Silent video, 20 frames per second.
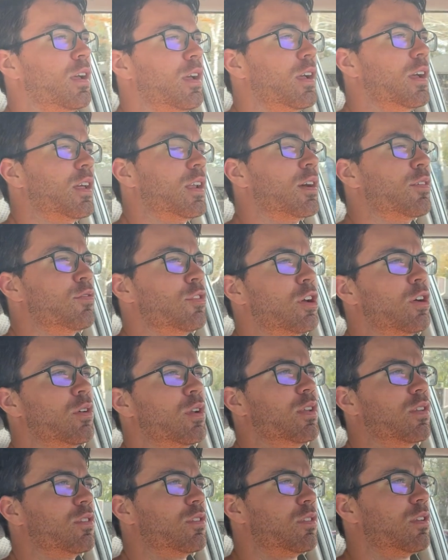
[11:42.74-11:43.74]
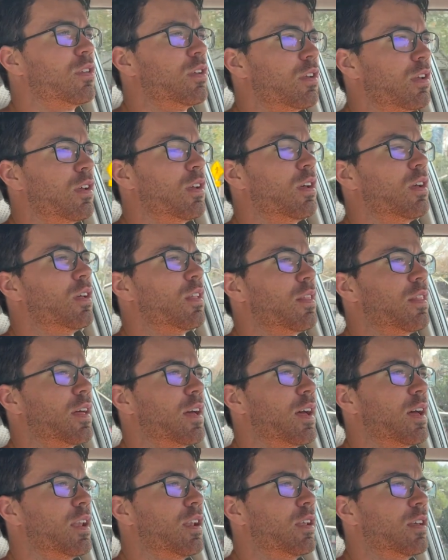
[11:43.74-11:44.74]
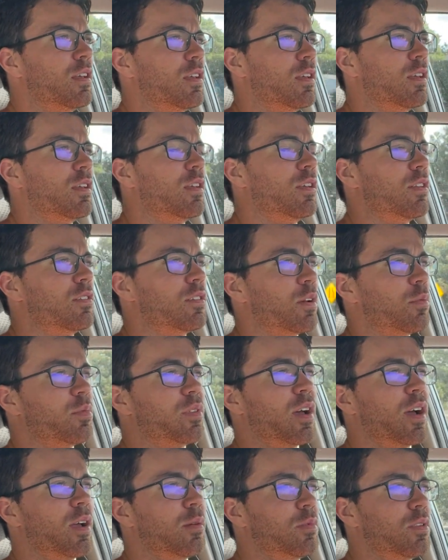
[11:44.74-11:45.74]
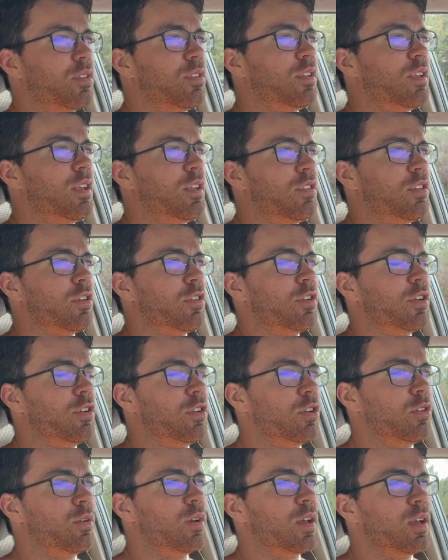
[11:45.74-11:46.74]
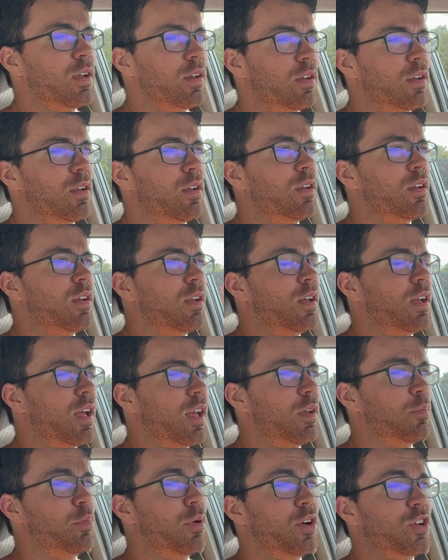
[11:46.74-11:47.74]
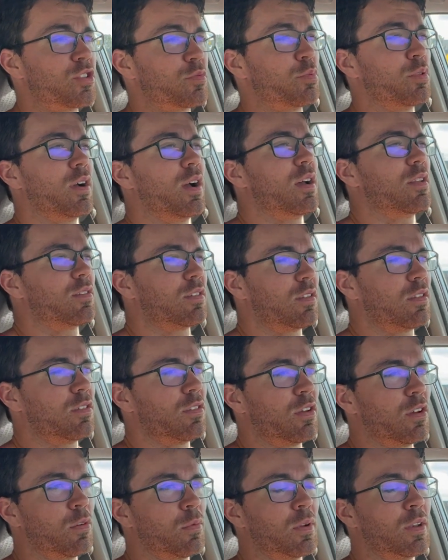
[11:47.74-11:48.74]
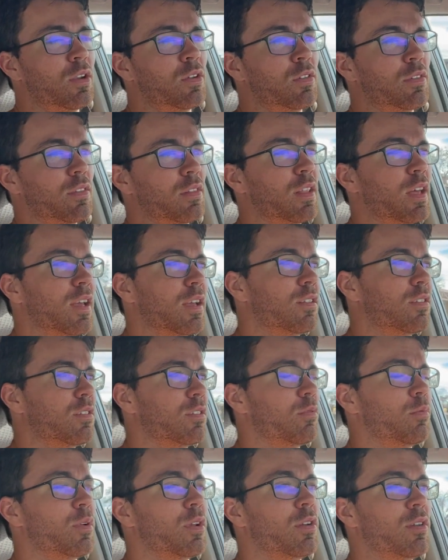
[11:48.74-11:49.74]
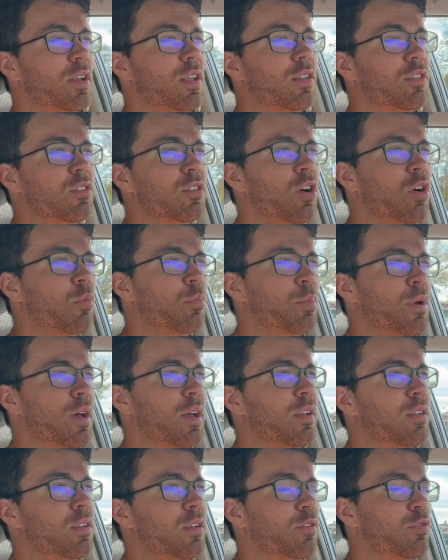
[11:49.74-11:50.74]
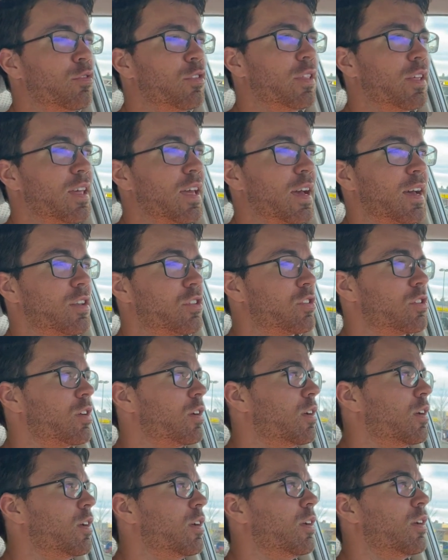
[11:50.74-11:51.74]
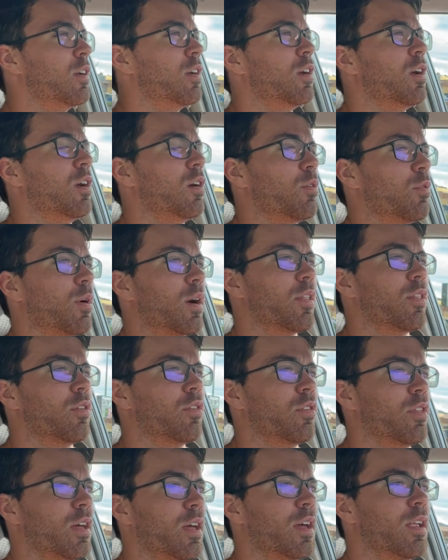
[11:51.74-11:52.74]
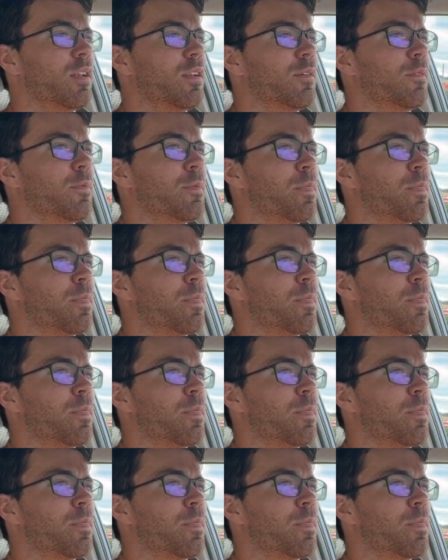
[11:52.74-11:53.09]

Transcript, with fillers: And I've noticed that sometimes it's easier to do a, a push press. So when your legs, when your knees don't bend for the catch, rather than